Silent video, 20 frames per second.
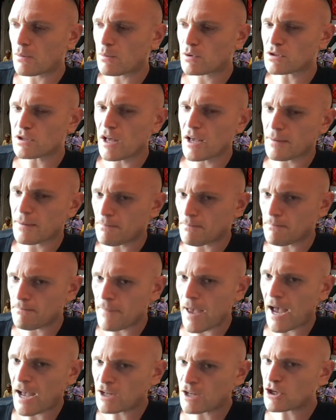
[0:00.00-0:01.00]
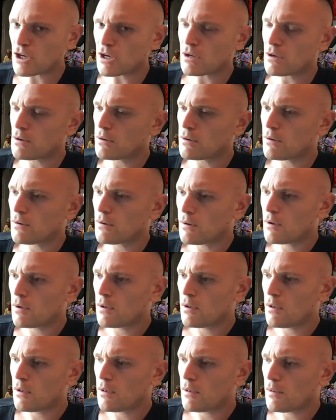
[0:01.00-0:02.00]
it was like magic.
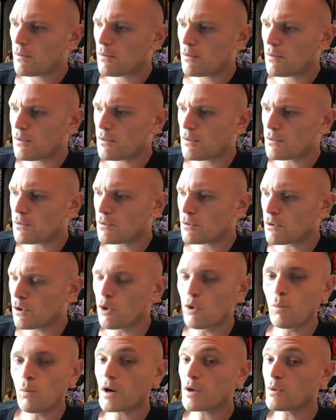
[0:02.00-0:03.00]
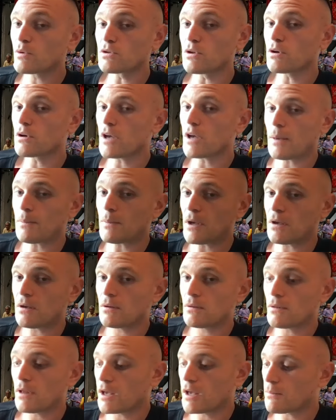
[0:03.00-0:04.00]
Nobody was looking at me.
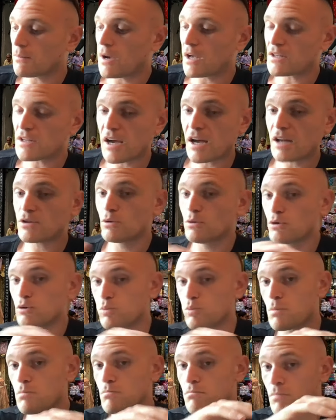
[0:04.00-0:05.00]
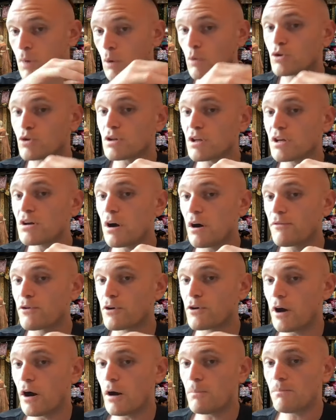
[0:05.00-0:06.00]
Like my tattoos were mostly
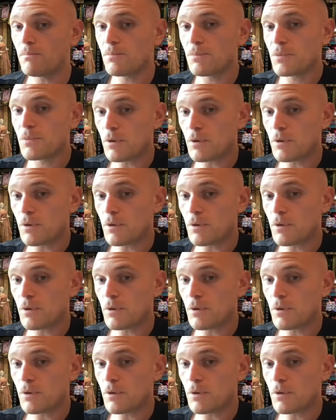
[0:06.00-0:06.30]
covered up.